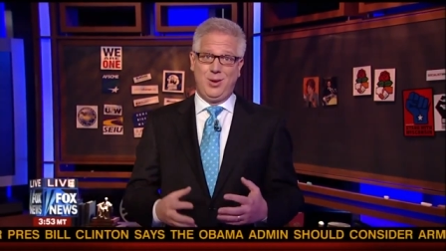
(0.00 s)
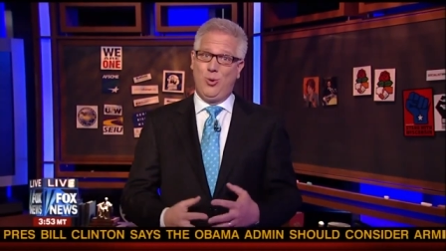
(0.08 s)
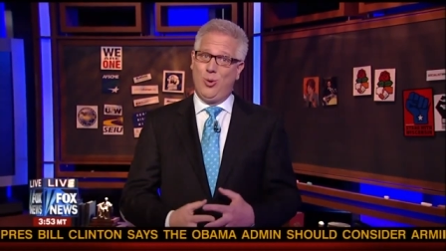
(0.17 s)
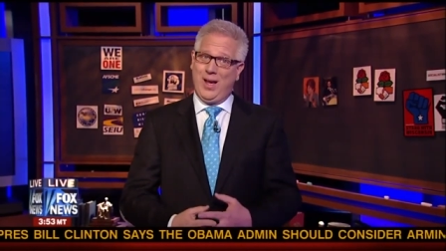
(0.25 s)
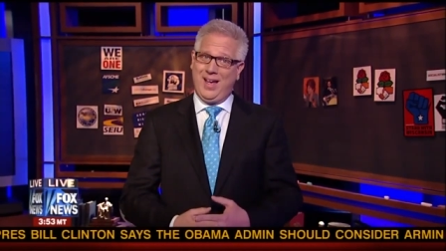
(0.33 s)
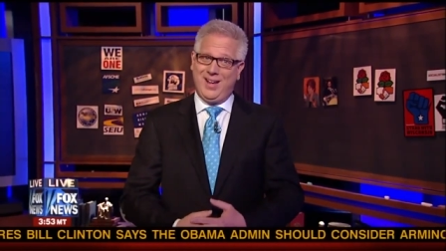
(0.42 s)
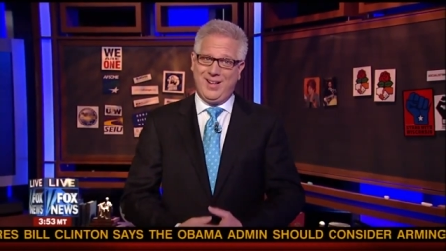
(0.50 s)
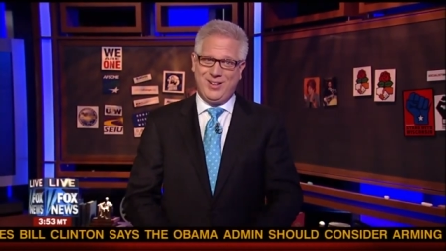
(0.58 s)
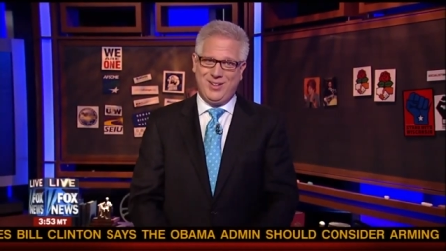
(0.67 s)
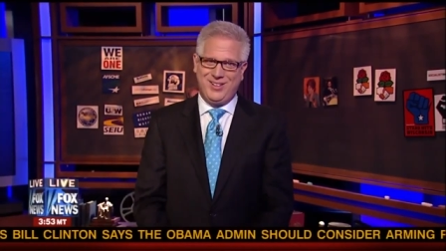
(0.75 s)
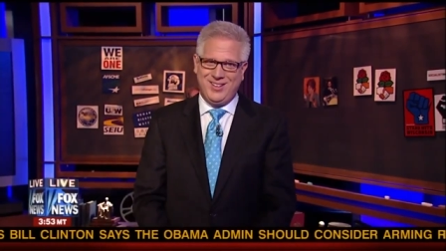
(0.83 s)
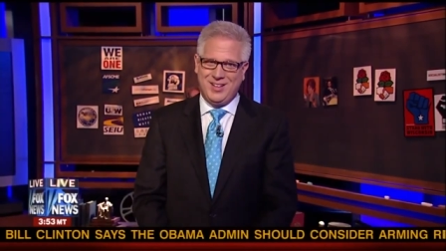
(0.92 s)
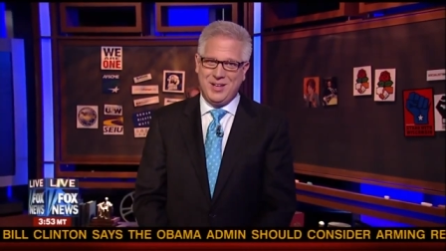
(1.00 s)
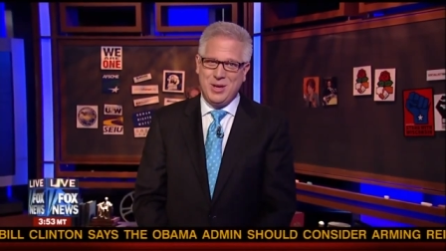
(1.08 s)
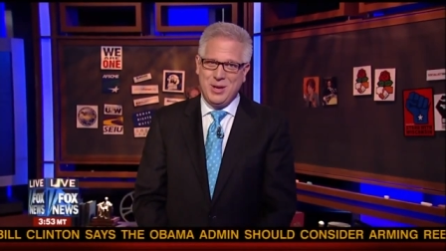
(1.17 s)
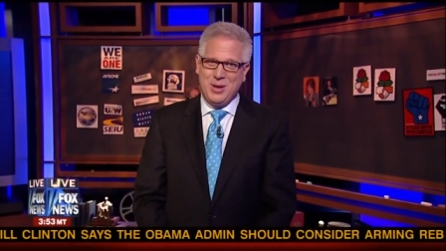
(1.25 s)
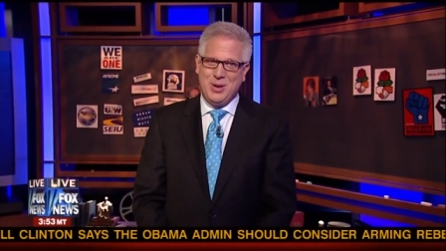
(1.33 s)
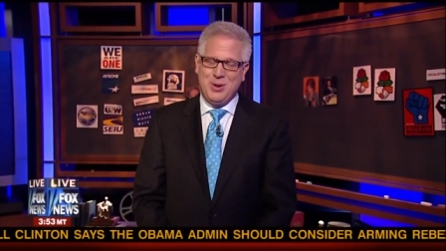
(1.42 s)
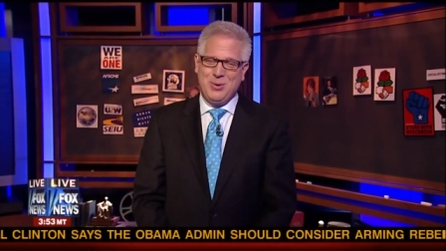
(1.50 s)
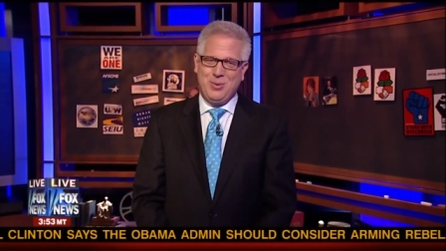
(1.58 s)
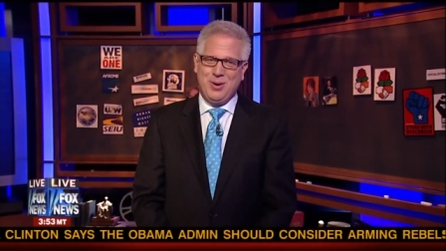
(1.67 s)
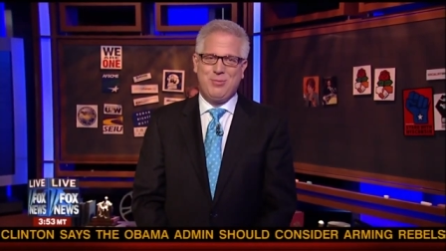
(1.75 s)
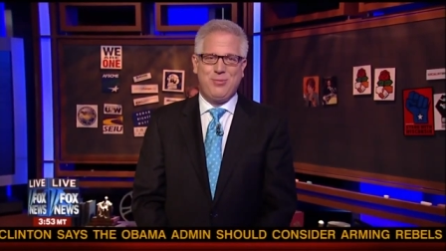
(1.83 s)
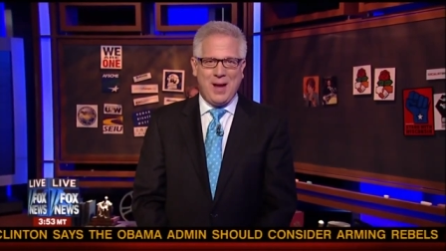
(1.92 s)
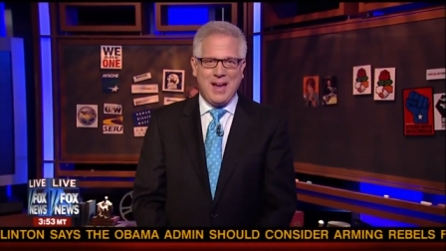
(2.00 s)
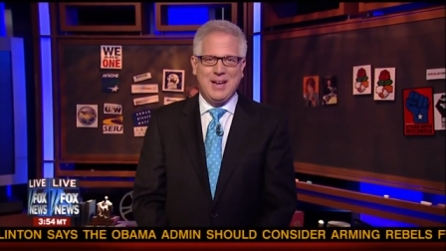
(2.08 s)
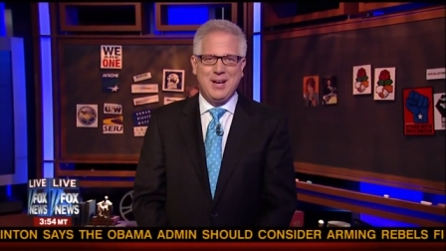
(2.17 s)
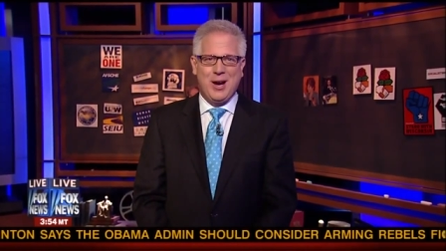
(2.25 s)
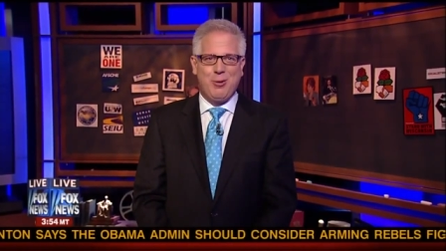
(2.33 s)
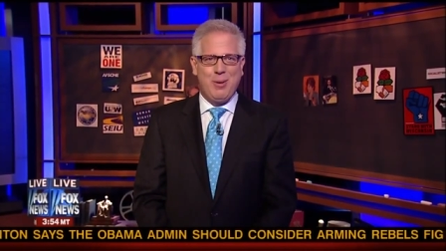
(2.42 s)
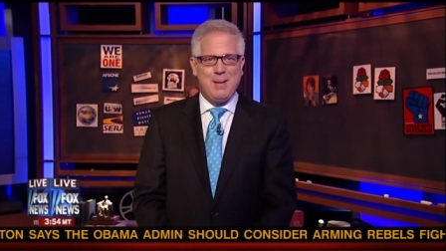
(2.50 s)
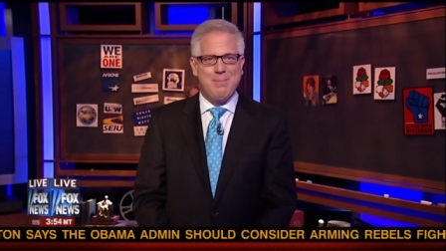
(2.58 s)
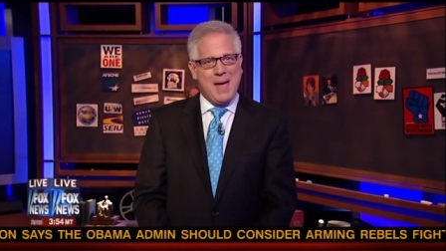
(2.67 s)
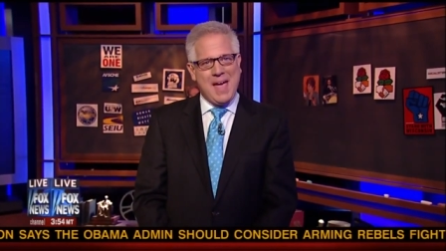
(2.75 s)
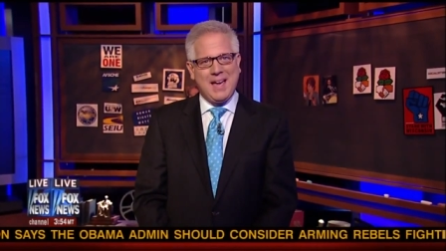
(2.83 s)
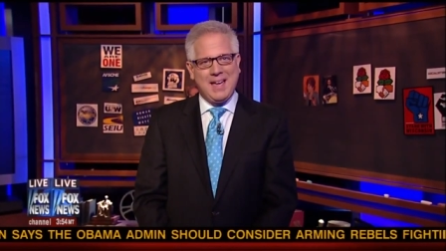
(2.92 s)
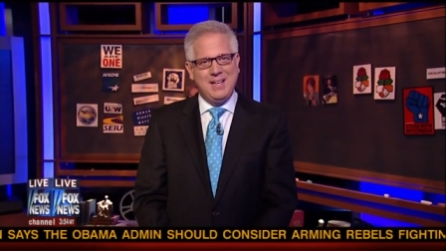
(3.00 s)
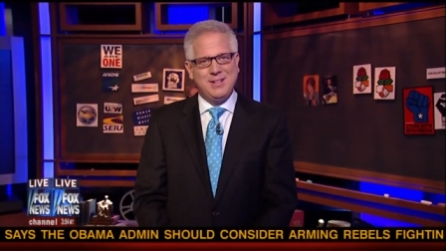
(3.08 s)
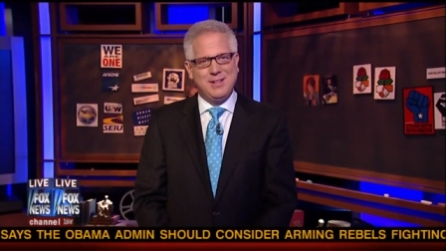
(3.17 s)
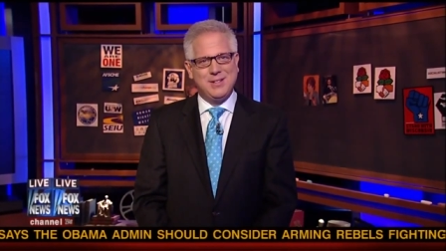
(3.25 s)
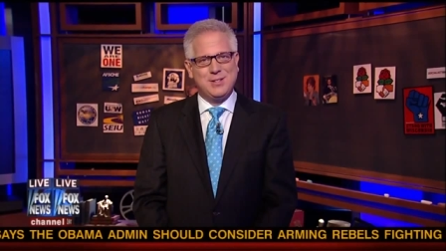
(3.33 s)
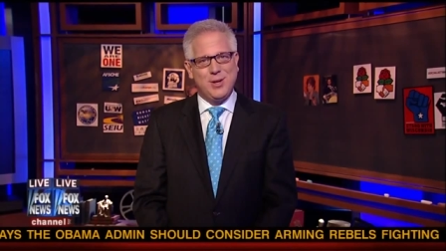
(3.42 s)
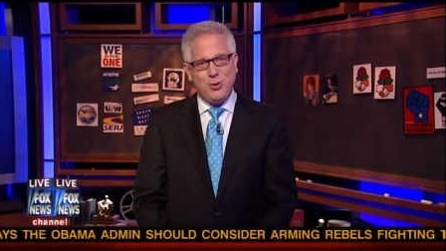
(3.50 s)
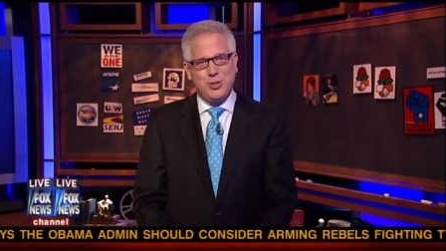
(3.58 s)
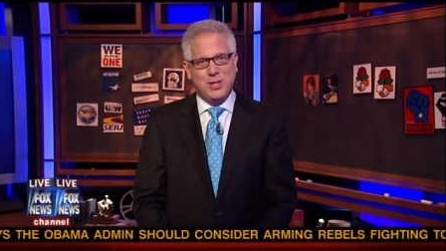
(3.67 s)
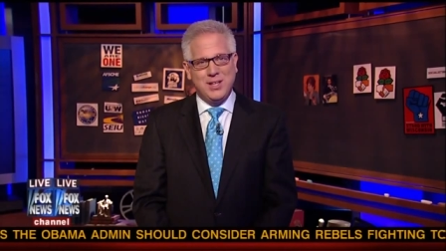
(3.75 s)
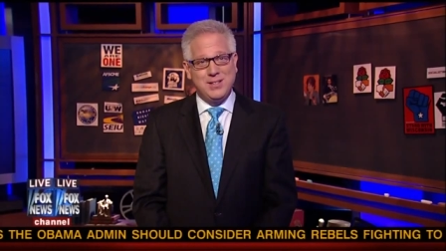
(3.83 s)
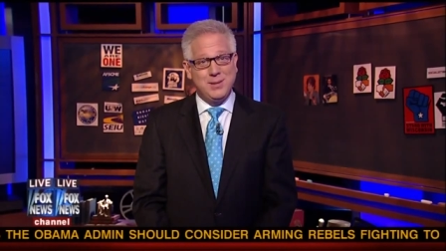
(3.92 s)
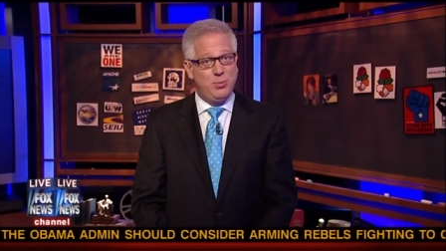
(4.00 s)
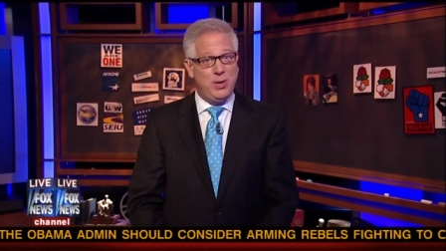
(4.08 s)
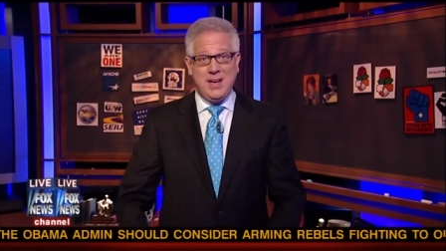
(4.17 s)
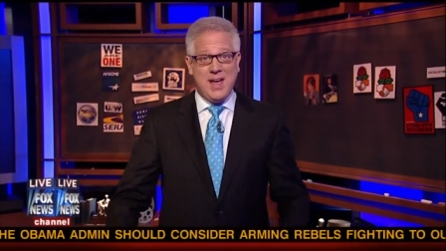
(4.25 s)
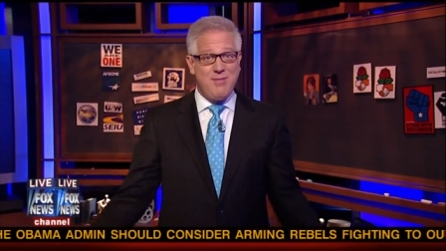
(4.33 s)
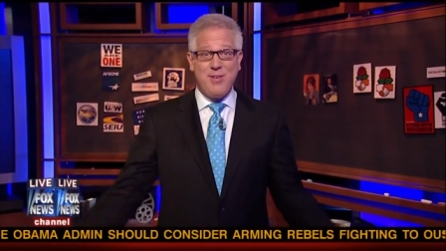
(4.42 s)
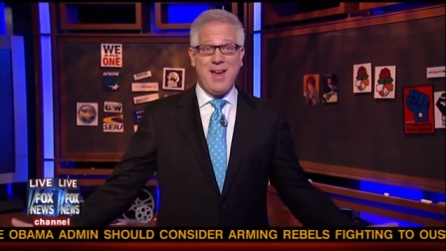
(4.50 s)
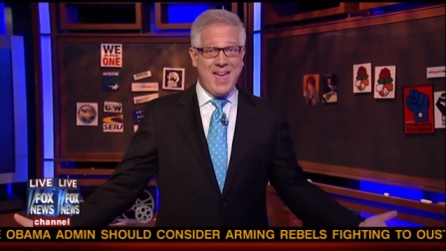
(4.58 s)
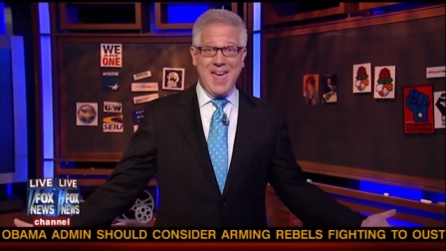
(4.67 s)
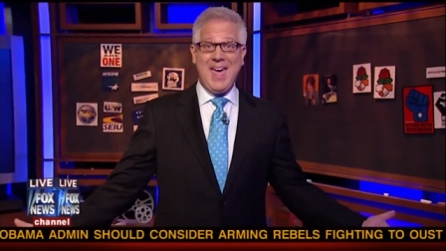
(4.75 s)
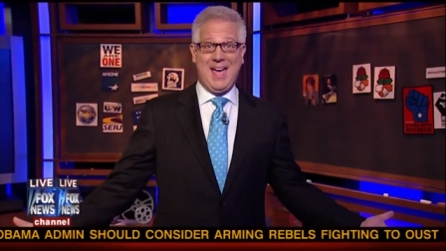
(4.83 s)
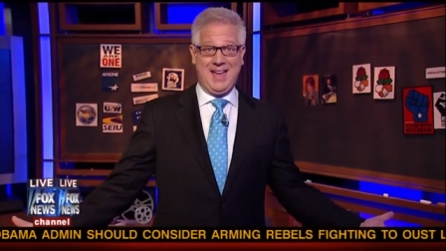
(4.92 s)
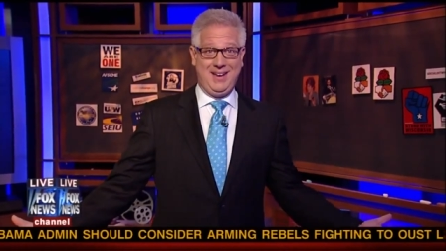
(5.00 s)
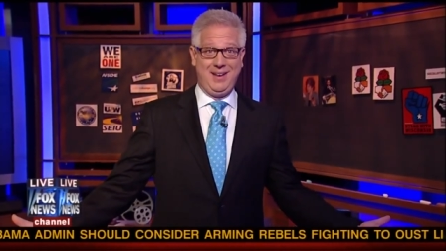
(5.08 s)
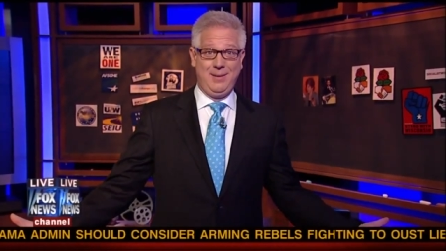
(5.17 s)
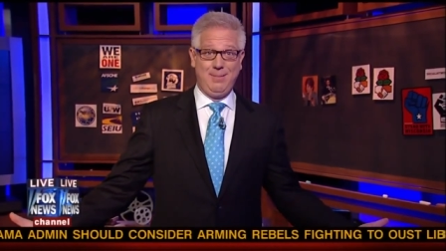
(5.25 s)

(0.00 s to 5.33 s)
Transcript: Well, we're fighting our way back into the socialism we never had.